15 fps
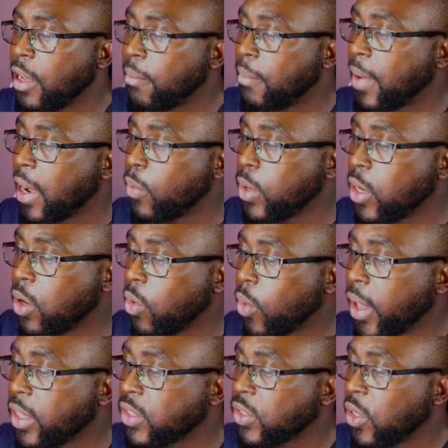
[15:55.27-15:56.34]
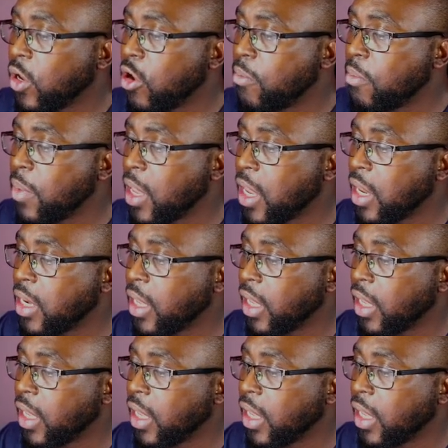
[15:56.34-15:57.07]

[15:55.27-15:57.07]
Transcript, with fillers: My requests are made